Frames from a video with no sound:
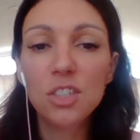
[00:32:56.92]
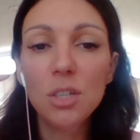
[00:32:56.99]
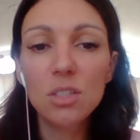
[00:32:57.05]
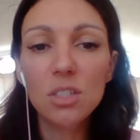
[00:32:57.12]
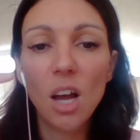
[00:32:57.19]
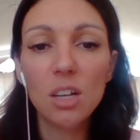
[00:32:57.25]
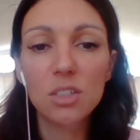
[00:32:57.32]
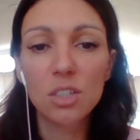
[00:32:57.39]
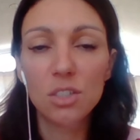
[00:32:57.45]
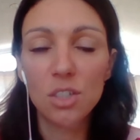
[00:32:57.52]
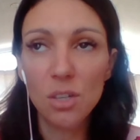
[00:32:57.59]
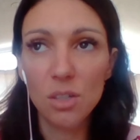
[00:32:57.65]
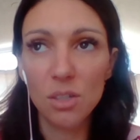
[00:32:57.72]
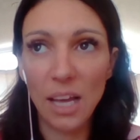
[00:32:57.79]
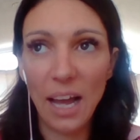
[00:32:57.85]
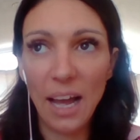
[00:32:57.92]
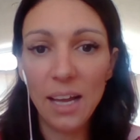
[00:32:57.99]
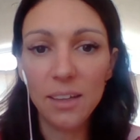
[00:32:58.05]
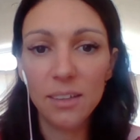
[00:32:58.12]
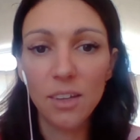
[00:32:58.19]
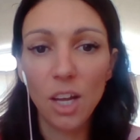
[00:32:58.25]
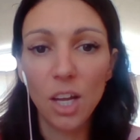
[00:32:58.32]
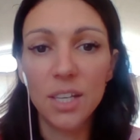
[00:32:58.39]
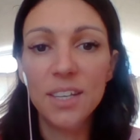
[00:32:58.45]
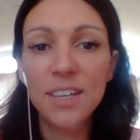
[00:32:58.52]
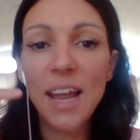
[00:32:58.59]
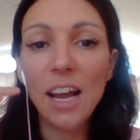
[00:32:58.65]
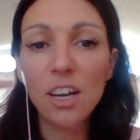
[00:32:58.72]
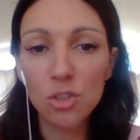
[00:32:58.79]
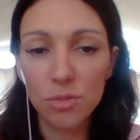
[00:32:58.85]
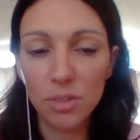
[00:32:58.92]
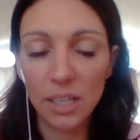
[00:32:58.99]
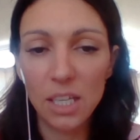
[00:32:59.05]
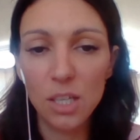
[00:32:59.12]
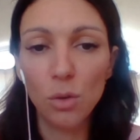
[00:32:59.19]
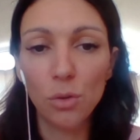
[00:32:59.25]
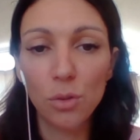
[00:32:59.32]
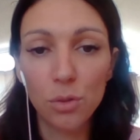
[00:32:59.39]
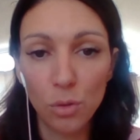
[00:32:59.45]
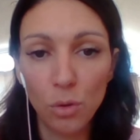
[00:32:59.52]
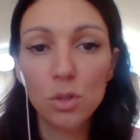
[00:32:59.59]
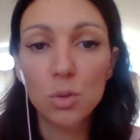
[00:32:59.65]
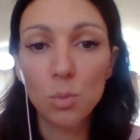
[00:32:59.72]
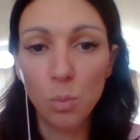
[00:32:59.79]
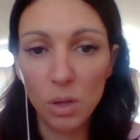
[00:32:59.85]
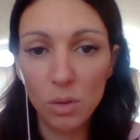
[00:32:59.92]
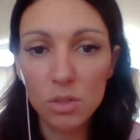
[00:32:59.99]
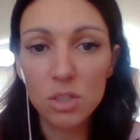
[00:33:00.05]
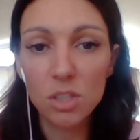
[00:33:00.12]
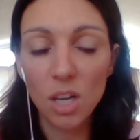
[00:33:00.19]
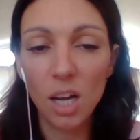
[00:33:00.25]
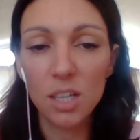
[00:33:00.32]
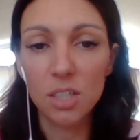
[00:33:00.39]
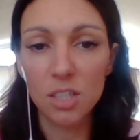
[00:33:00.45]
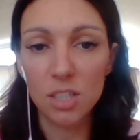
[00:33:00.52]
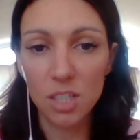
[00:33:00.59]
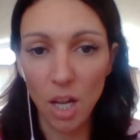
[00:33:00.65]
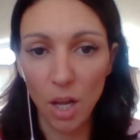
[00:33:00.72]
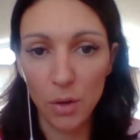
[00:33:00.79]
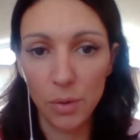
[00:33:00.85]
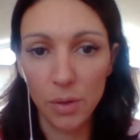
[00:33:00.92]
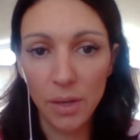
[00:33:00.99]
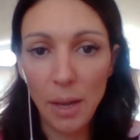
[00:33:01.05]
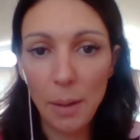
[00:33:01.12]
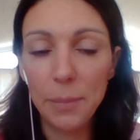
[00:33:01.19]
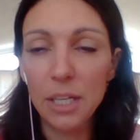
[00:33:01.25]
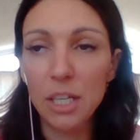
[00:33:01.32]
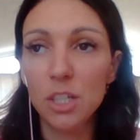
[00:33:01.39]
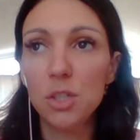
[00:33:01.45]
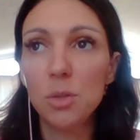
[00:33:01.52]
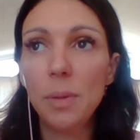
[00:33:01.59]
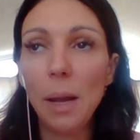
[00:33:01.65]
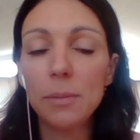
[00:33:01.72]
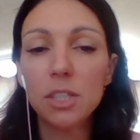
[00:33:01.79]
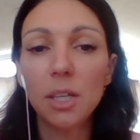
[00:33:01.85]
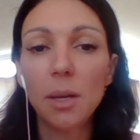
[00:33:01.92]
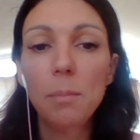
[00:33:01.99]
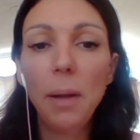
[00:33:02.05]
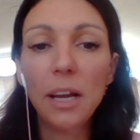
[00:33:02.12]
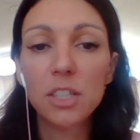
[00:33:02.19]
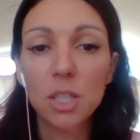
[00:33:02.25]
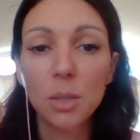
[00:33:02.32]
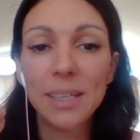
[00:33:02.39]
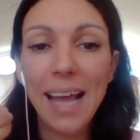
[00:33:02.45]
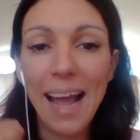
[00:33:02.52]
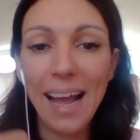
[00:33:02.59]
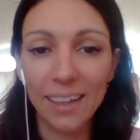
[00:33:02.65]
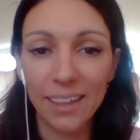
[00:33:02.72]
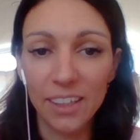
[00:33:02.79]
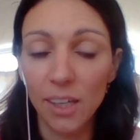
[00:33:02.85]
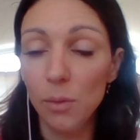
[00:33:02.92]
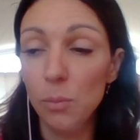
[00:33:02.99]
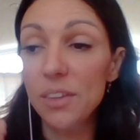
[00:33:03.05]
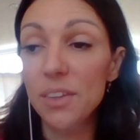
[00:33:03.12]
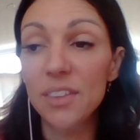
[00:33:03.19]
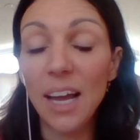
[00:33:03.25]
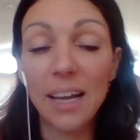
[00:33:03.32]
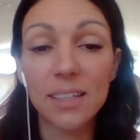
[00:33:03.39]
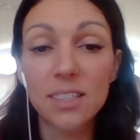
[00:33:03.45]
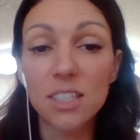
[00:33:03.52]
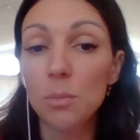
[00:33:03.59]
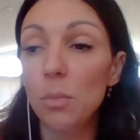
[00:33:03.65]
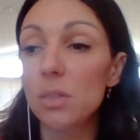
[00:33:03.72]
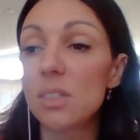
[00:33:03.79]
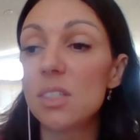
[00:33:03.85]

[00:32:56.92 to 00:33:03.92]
as you start to do that naturally your thoughts will start to slow because you'll be able to come back to an anchor whether that is